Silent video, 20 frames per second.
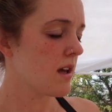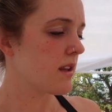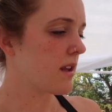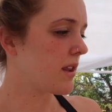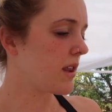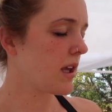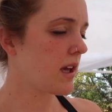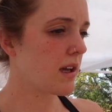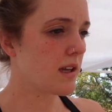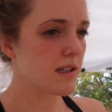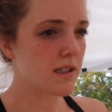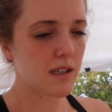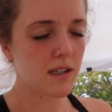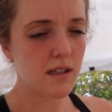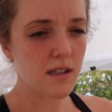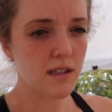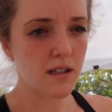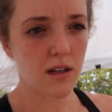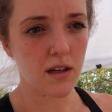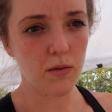The thing is
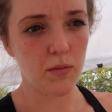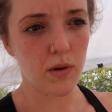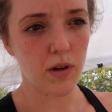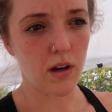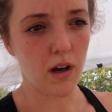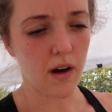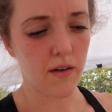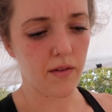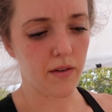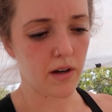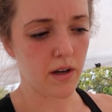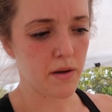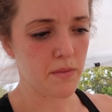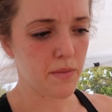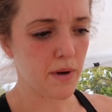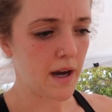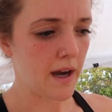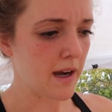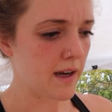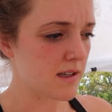this is gonna be covered
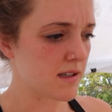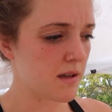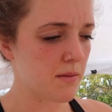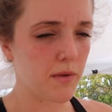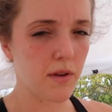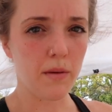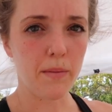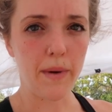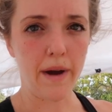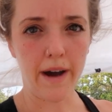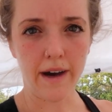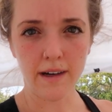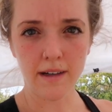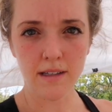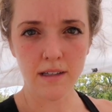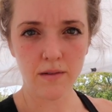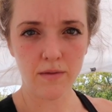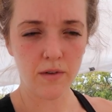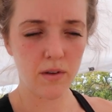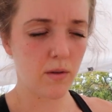up by some of the
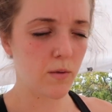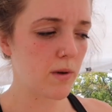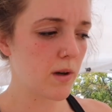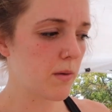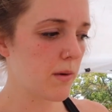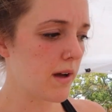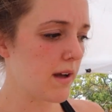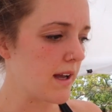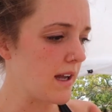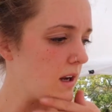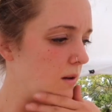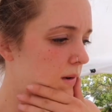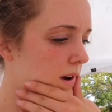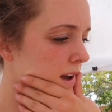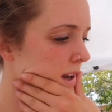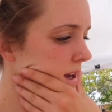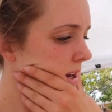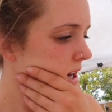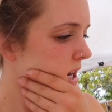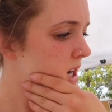box for the wheel well
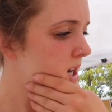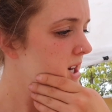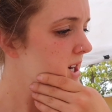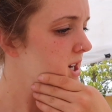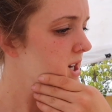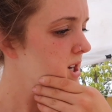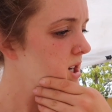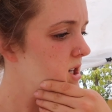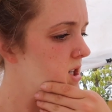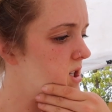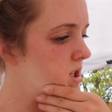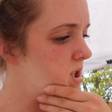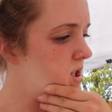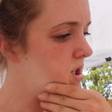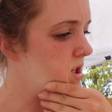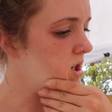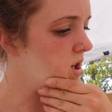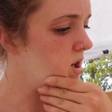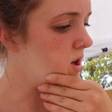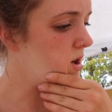anyway.
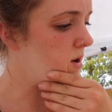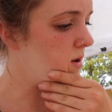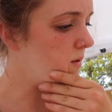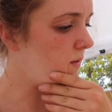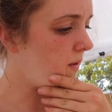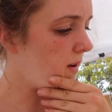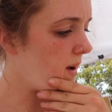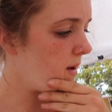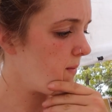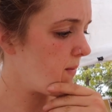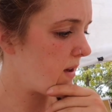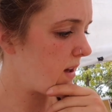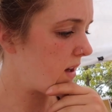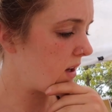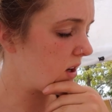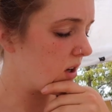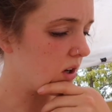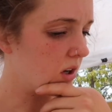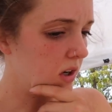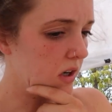So if I'm
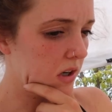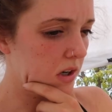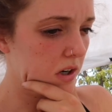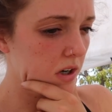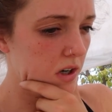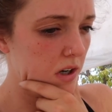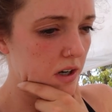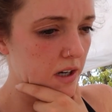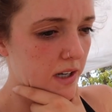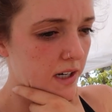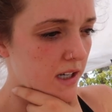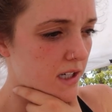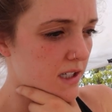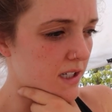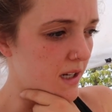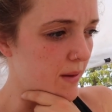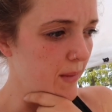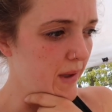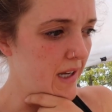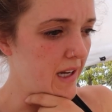being
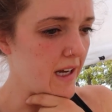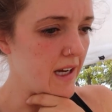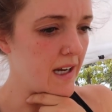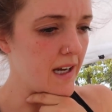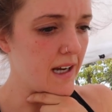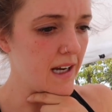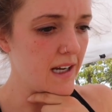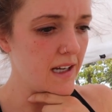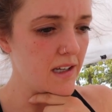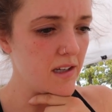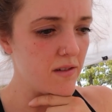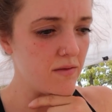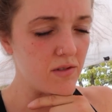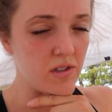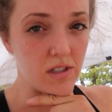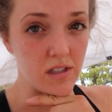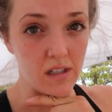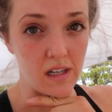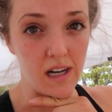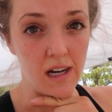honest, I'm kind of
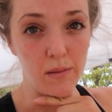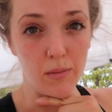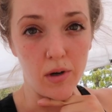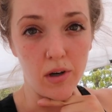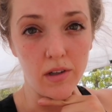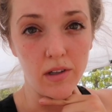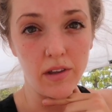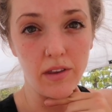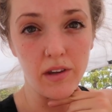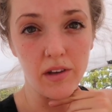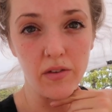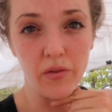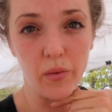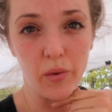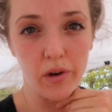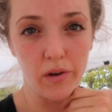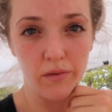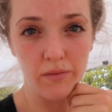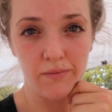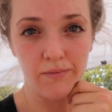just eyeballing this
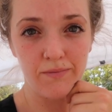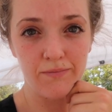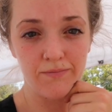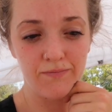one.